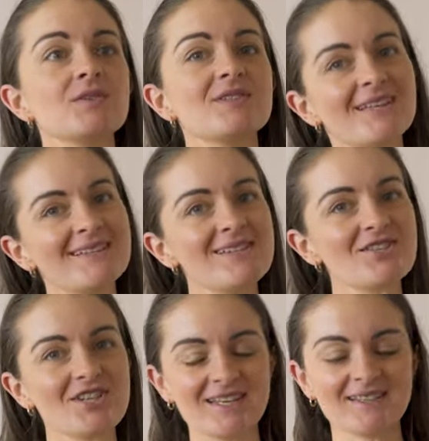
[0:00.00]
So these are the
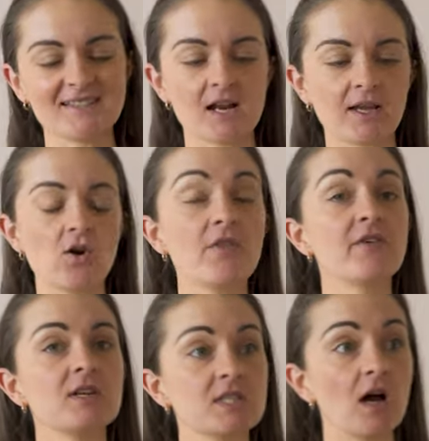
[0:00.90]
jeans that I got.
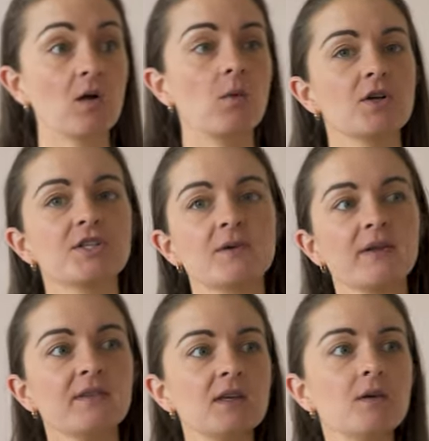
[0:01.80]
They're a dark wash, so I
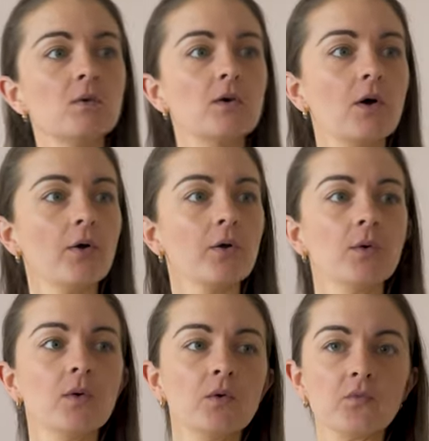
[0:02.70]
think it will go
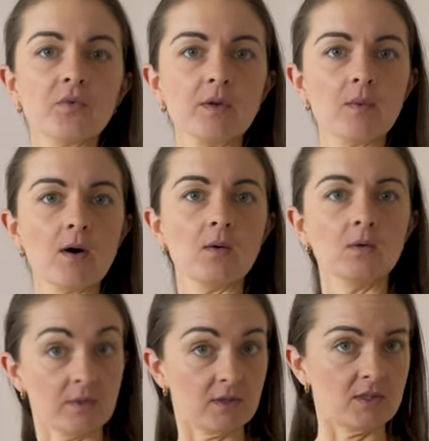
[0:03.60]
really well
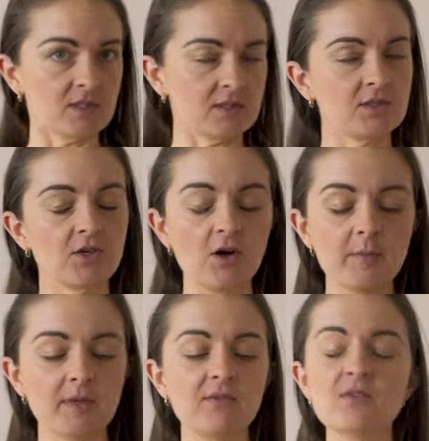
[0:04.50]
with this
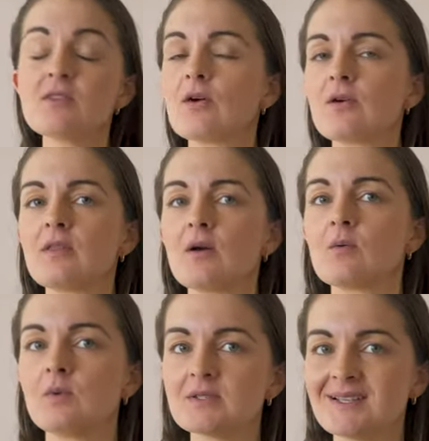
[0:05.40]
top. Even though that
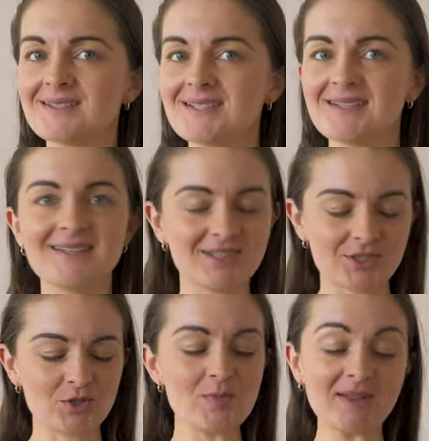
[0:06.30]
wasn't the
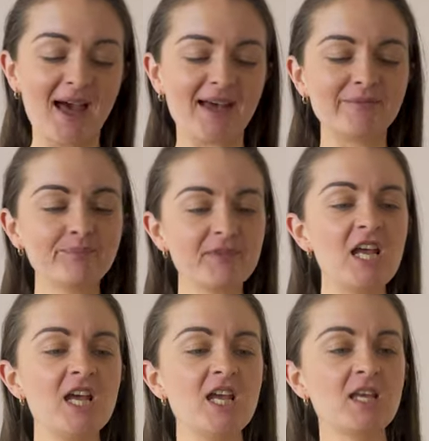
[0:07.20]
initial plan,
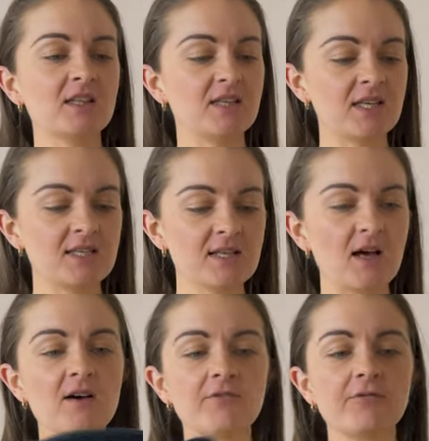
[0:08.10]
these
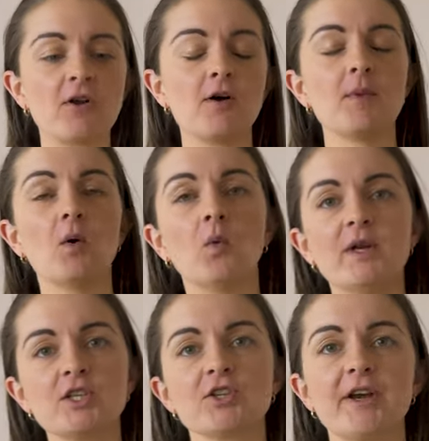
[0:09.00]
are from
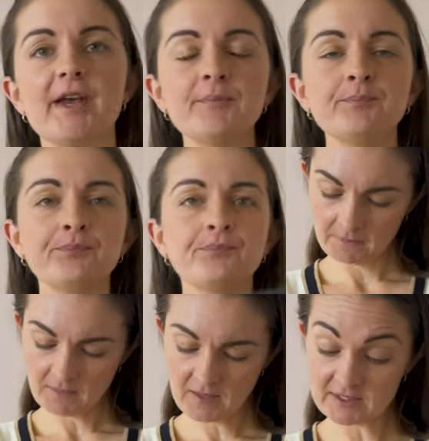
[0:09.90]
Witchery.
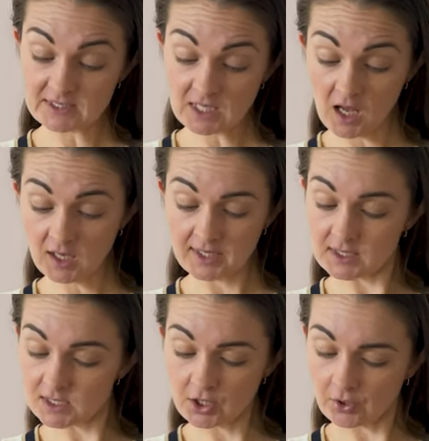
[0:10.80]
They're the dark
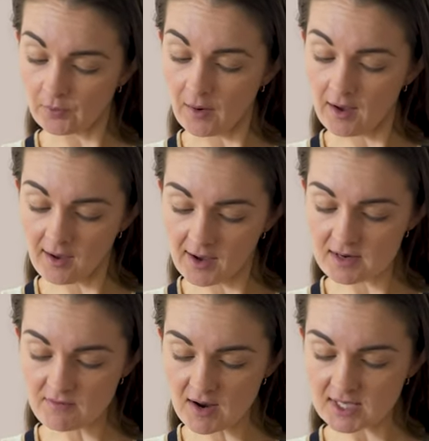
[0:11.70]
indigo
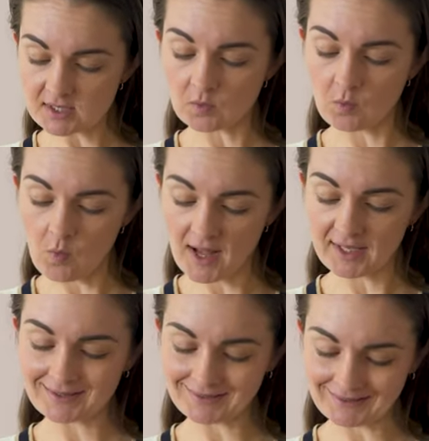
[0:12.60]
high-rise
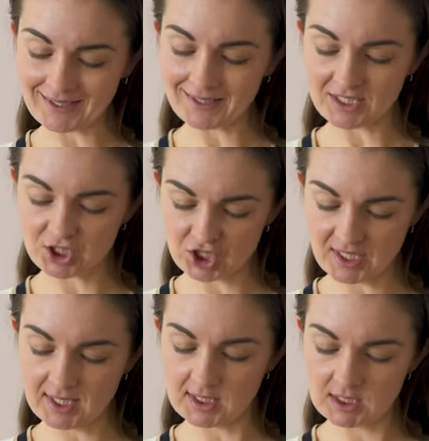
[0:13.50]
wide leg
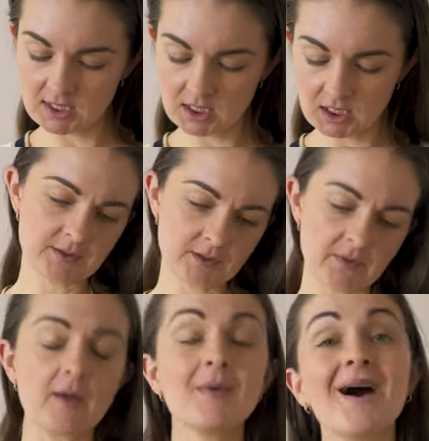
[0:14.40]
jean. Oh
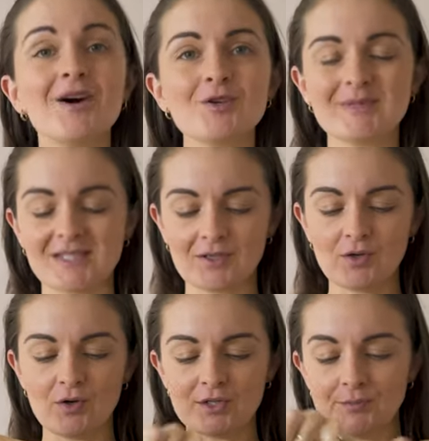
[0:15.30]
yeah, 100%
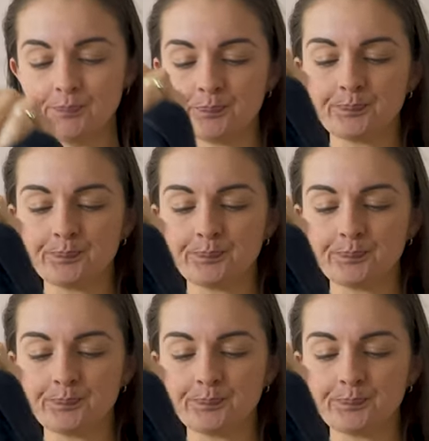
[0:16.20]
cotton.